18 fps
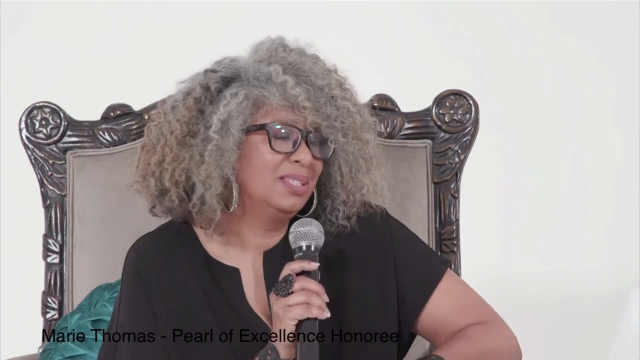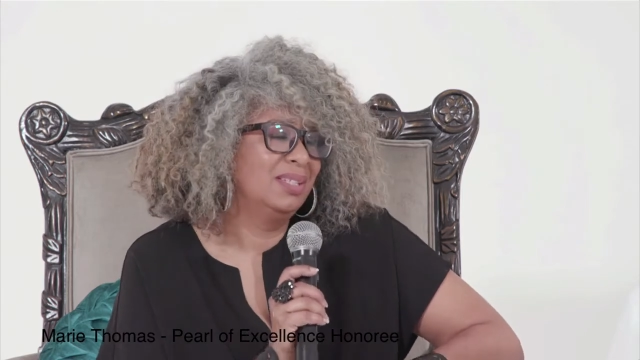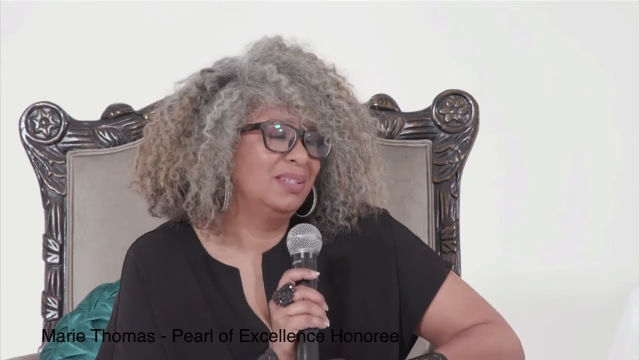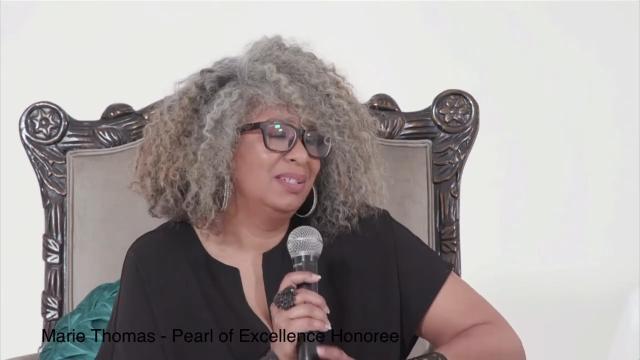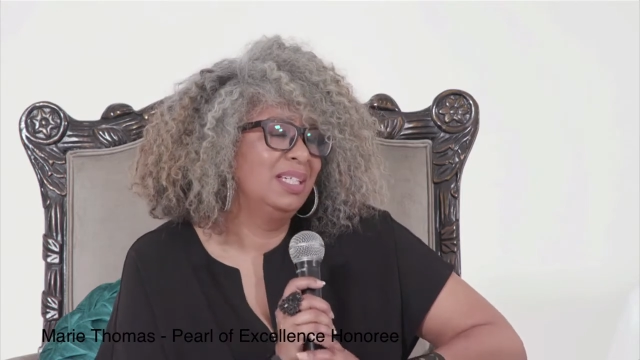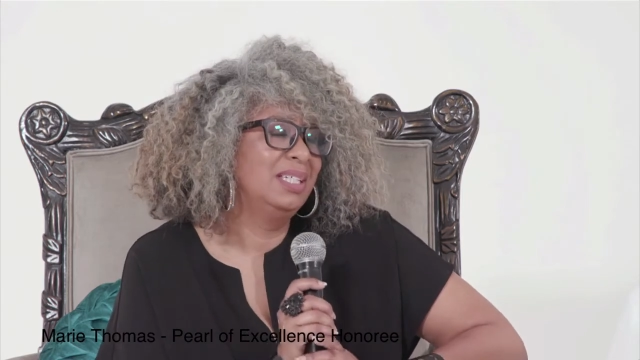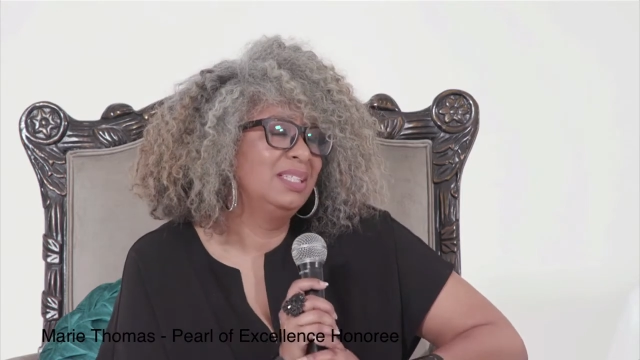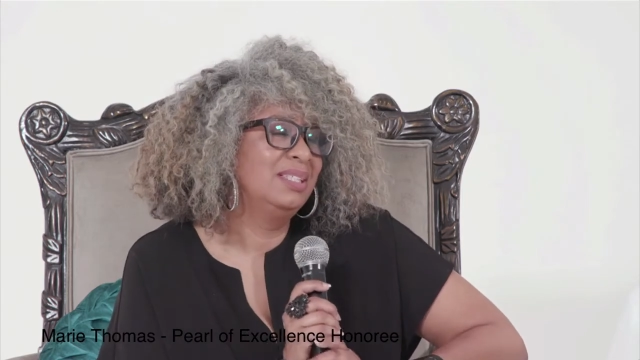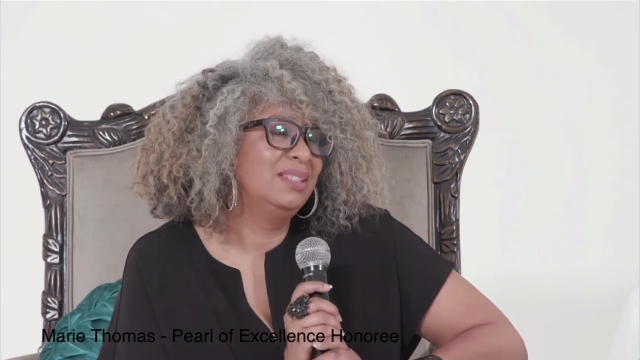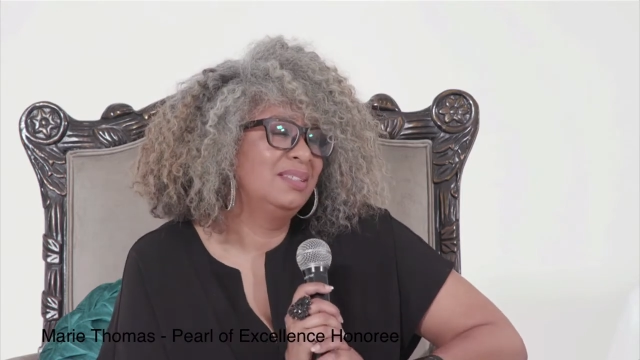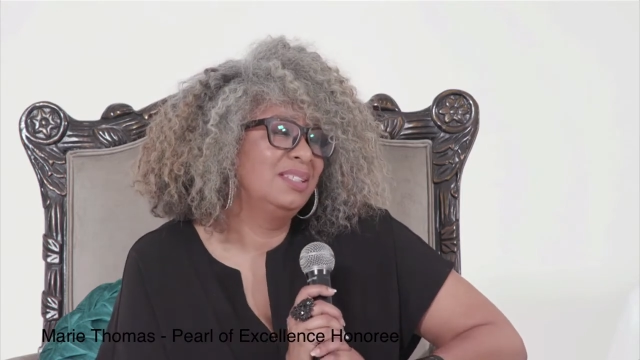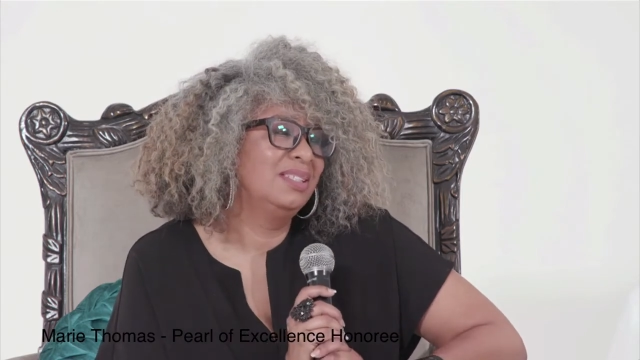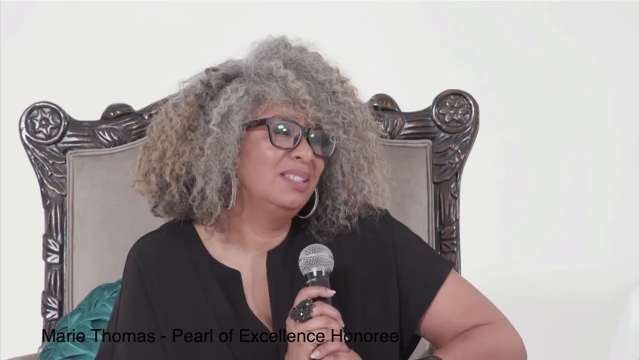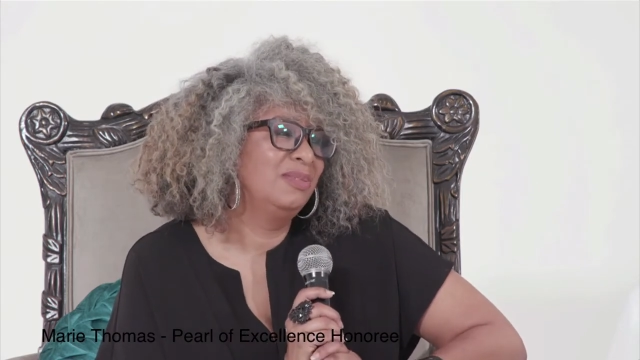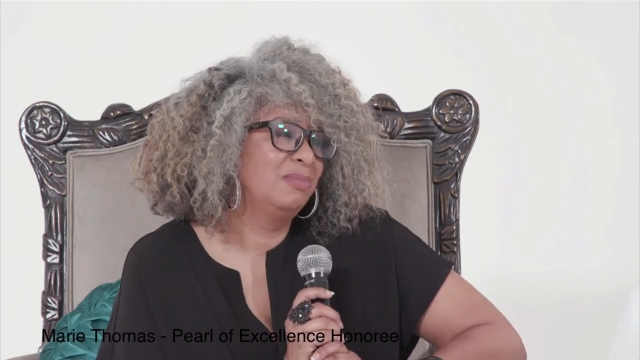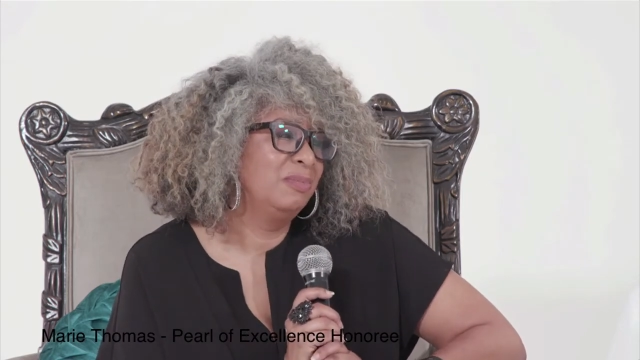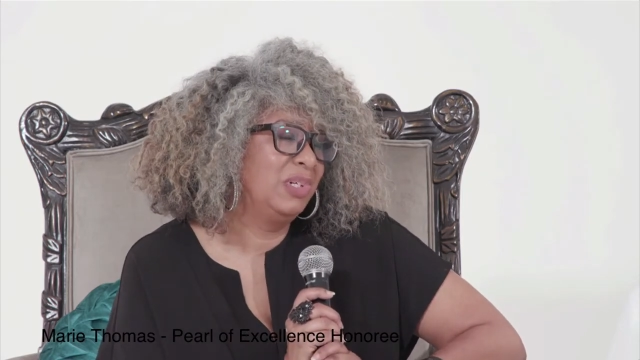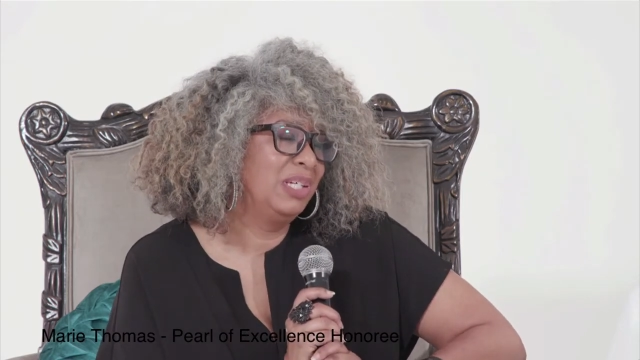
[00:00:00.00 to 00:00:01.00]
So it's
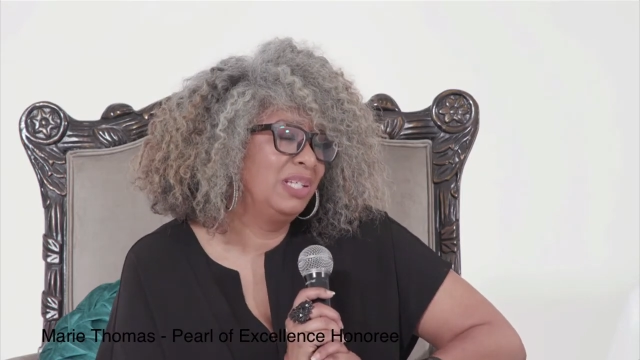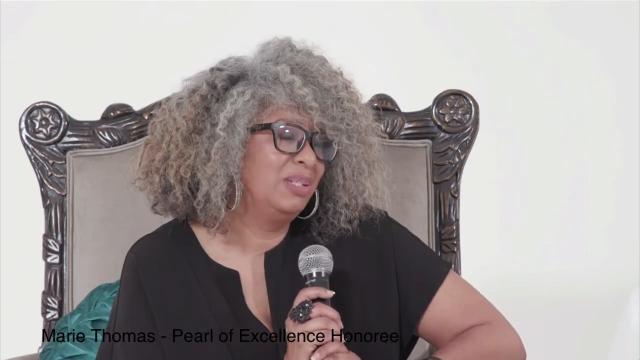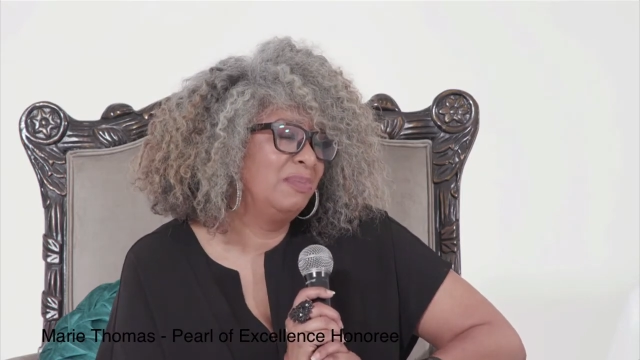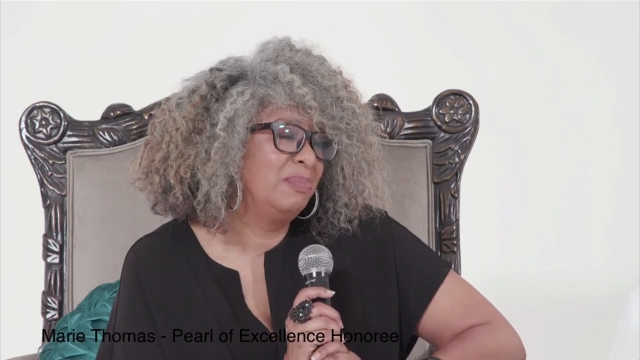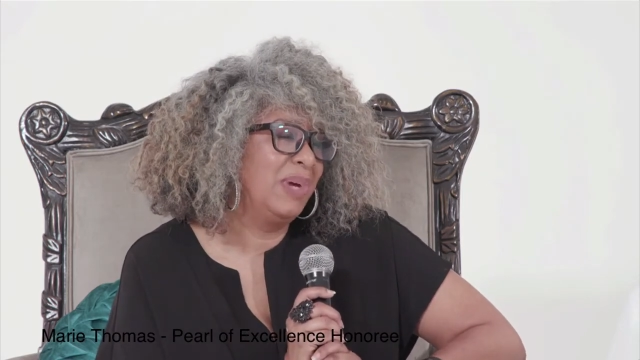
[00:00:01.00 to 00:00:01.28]
just been